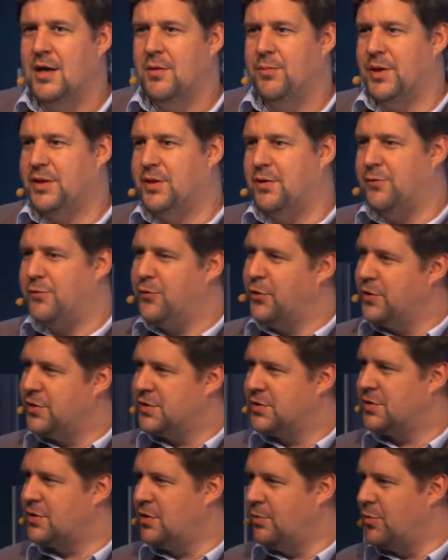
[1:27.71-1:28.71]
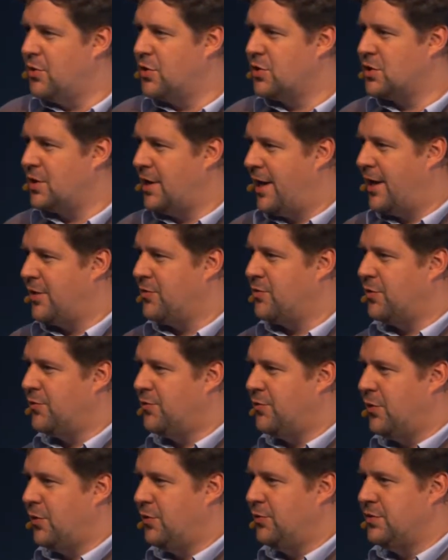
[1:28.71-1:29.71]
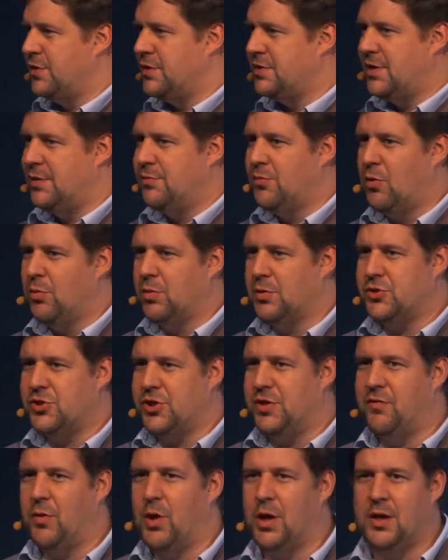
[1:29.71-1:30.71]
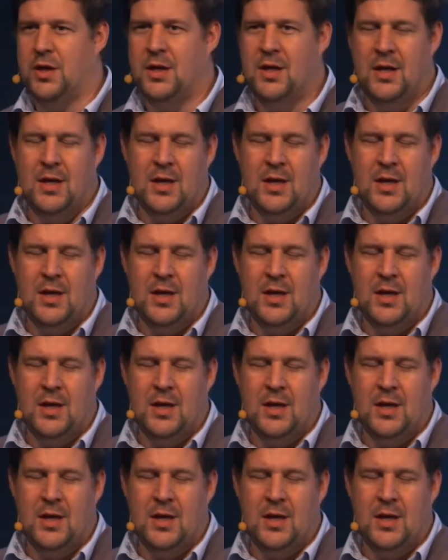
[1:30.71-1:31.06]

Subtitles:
but the first commercial Android phone, the T-Mobile G1,